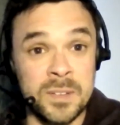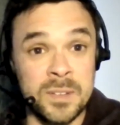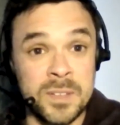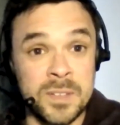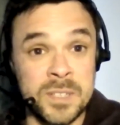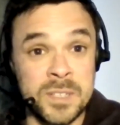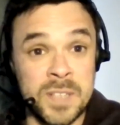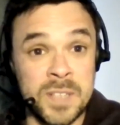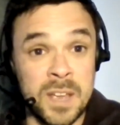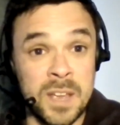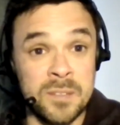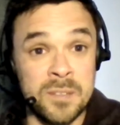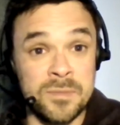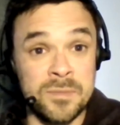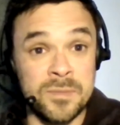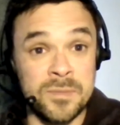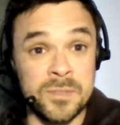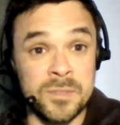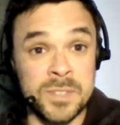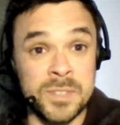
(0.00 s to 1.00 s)
set
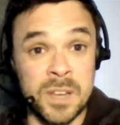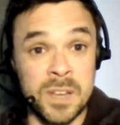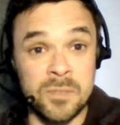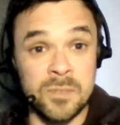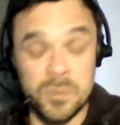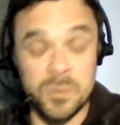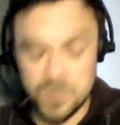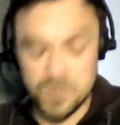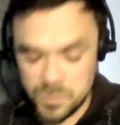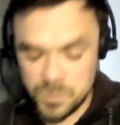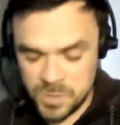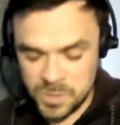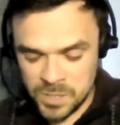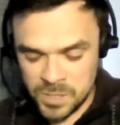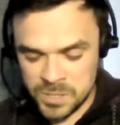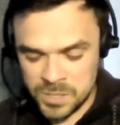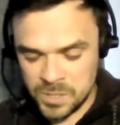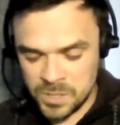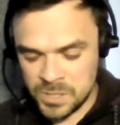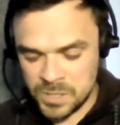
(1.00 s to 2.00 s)
of rules with
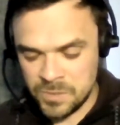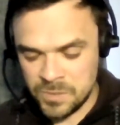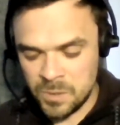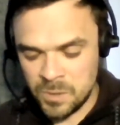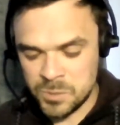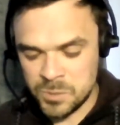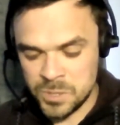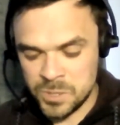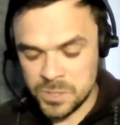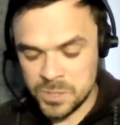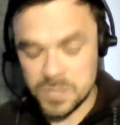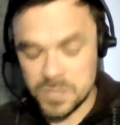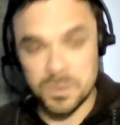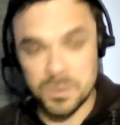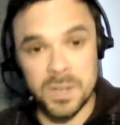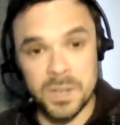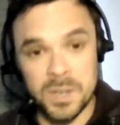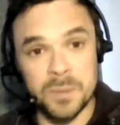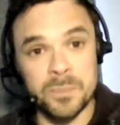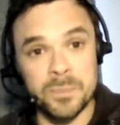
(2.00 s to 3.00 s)
lots and lots of options as
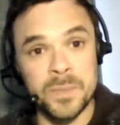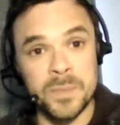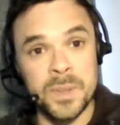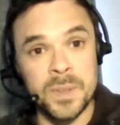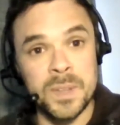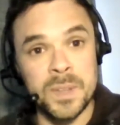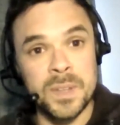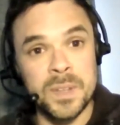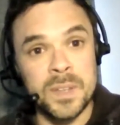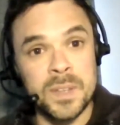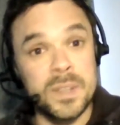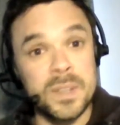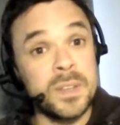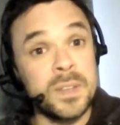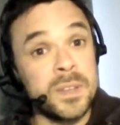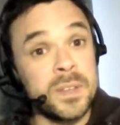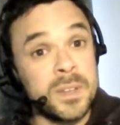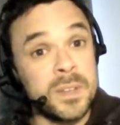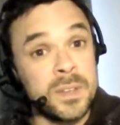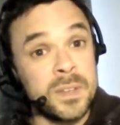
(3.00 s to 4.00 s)
well.
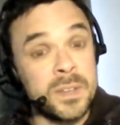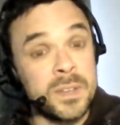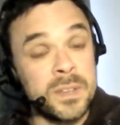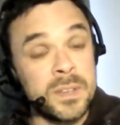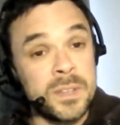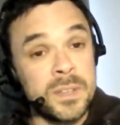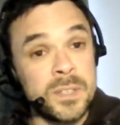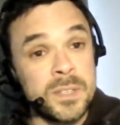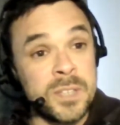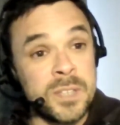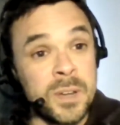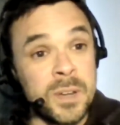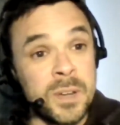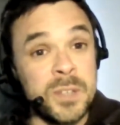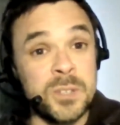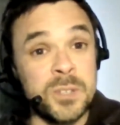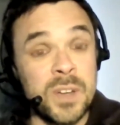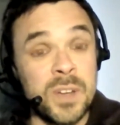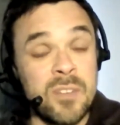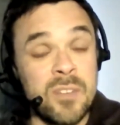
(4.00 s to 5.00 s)
So
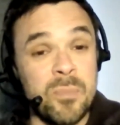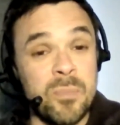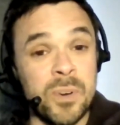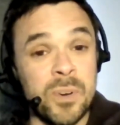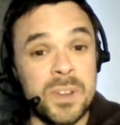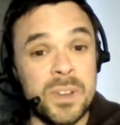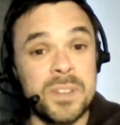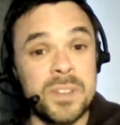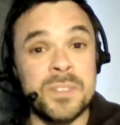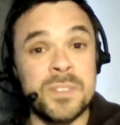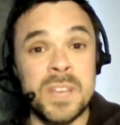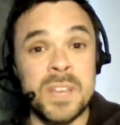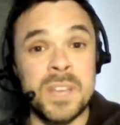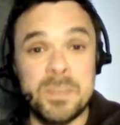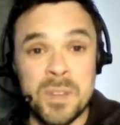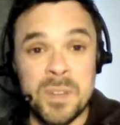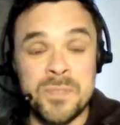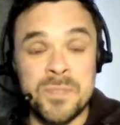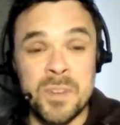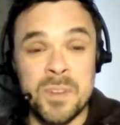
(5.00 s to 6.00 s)
enjoy, everybody. Thank you
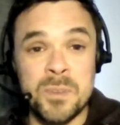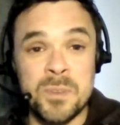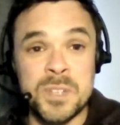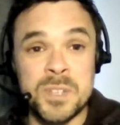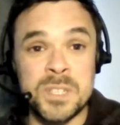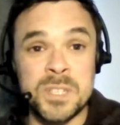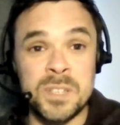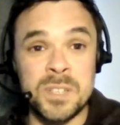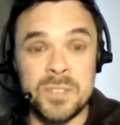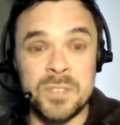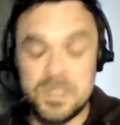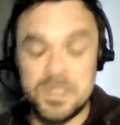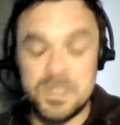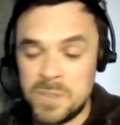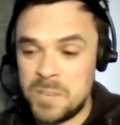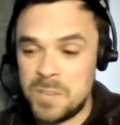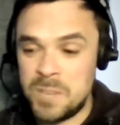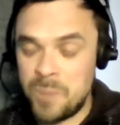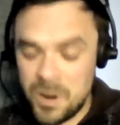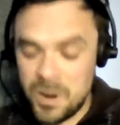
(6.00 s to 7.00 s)
both very much. It's lovely to
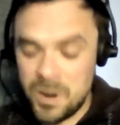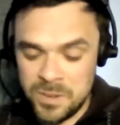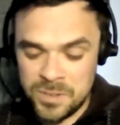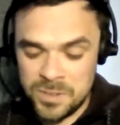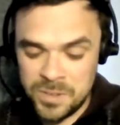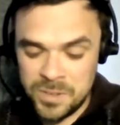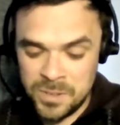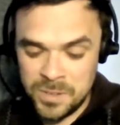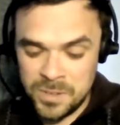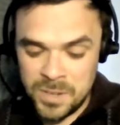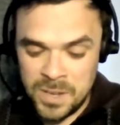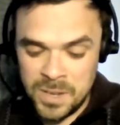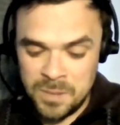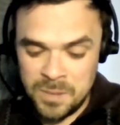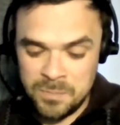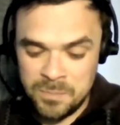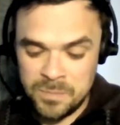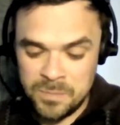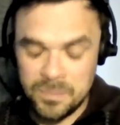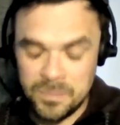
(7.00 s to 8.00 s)
meet you both,
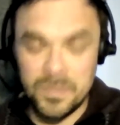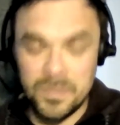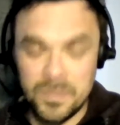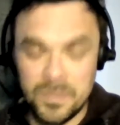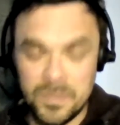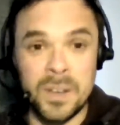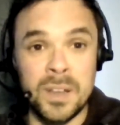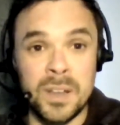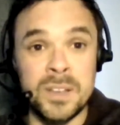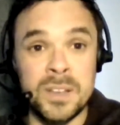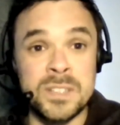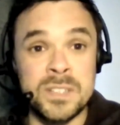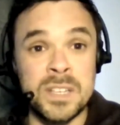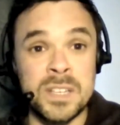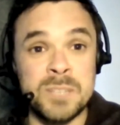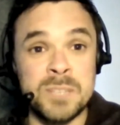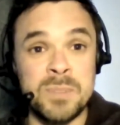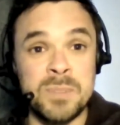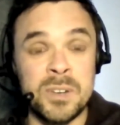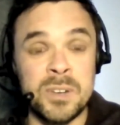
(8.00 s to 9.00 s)
and
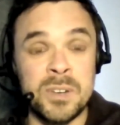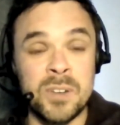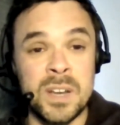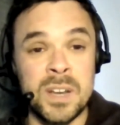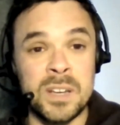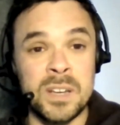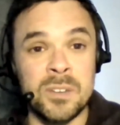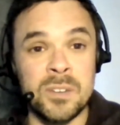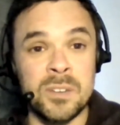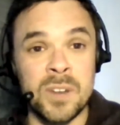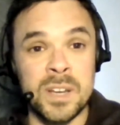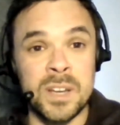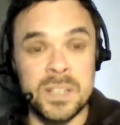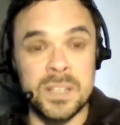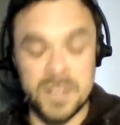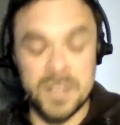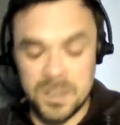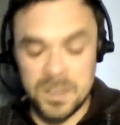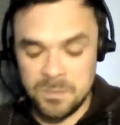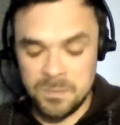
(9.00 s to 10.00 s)
it's been great
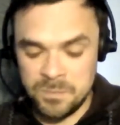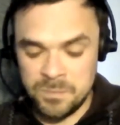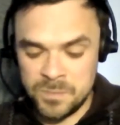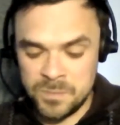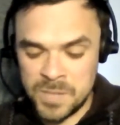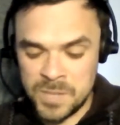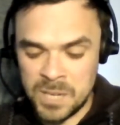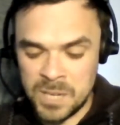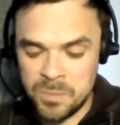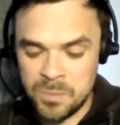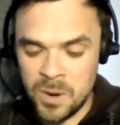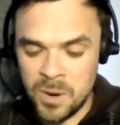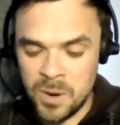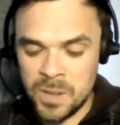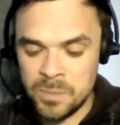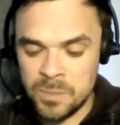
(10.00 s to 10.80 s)
taking part in the